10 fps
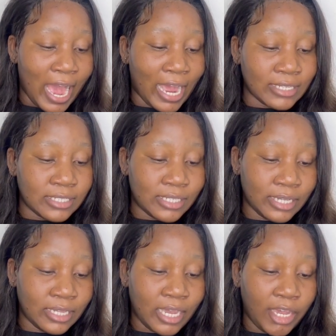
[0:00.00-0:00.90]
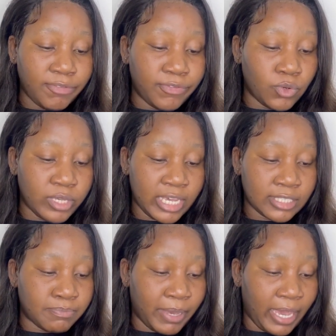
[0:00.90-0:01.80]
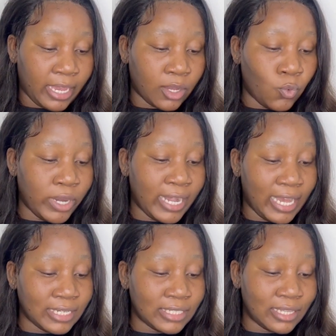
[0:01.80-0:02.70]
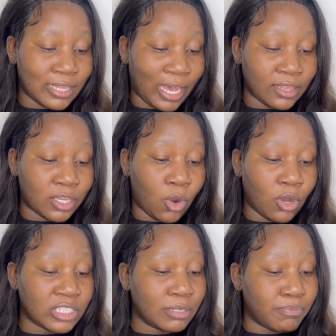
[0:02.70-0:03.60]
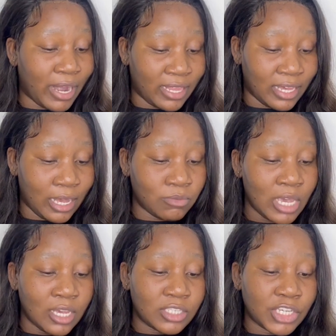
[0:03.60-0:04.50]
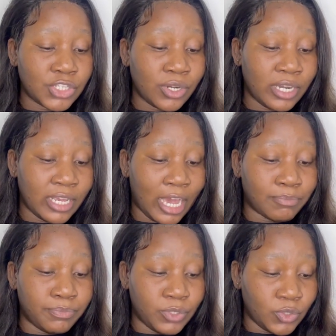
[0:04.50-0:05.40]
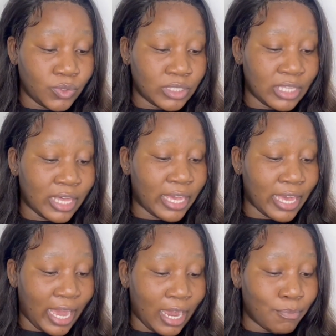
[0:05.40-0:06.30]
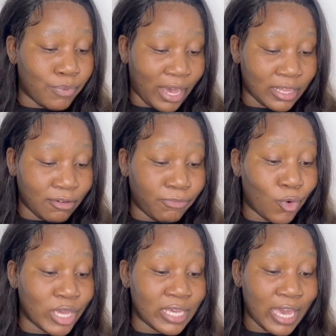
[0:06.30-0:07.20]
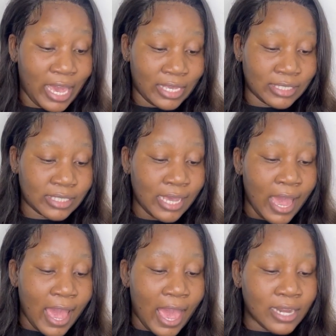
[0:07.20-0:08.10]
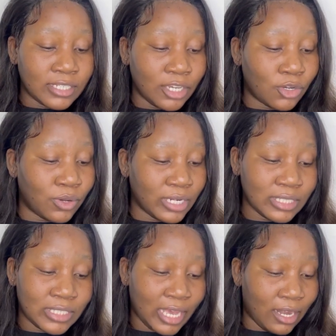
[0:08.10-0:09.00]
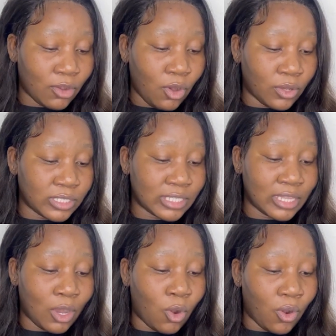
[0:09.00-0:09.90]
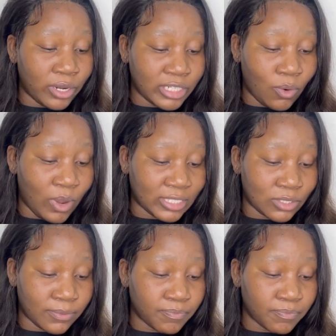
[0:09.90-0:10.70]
until a few years back we learned that the older brother sexually abused the younger brother for years, and he couldn't tell because the older was